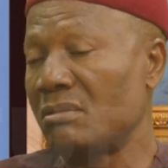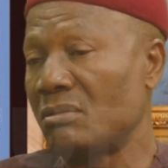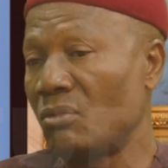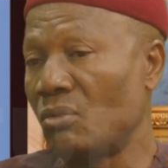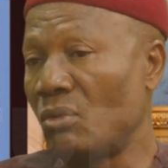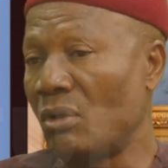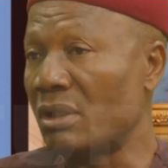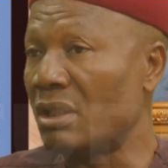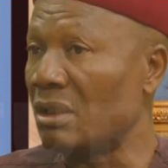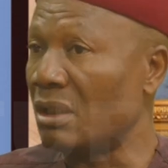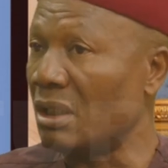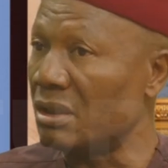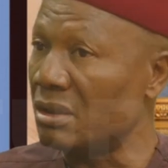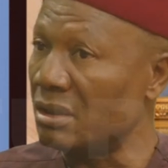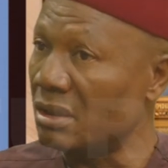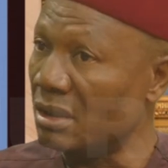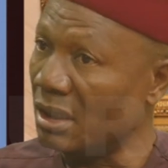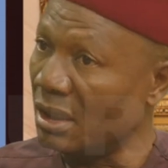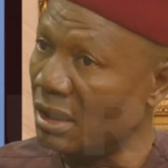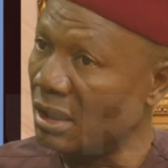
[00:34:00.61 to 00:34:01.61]
work in
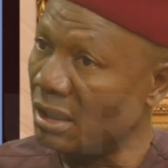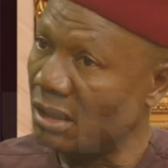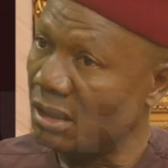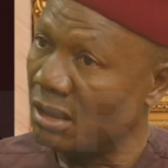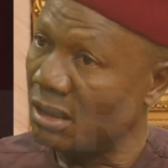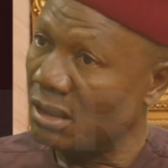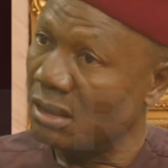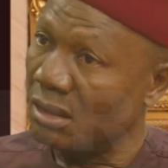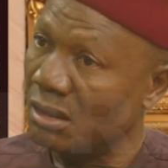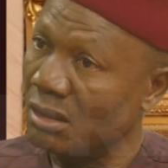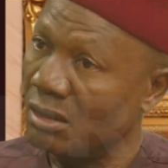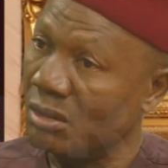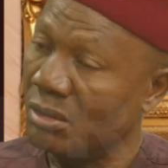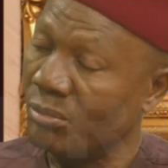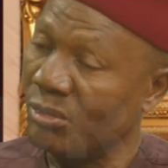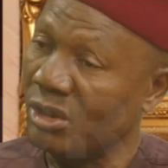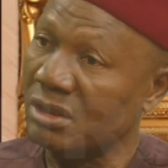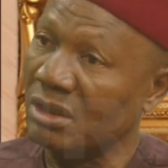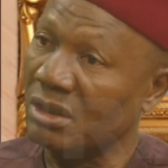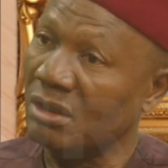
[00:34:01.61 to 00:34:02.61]
Nigeria,
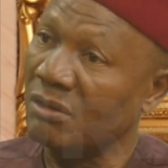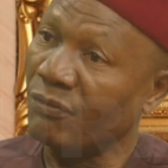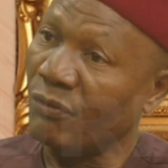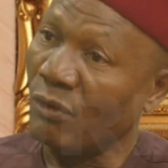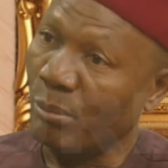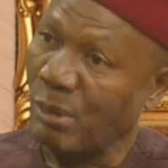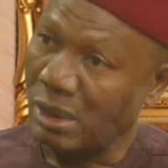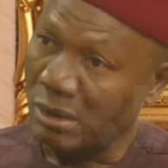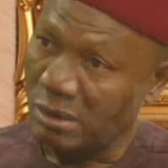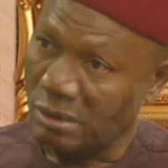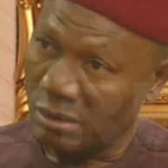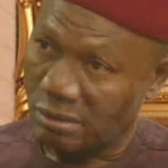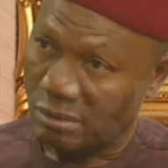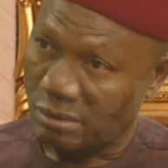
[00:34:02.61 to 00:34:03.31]
but informally.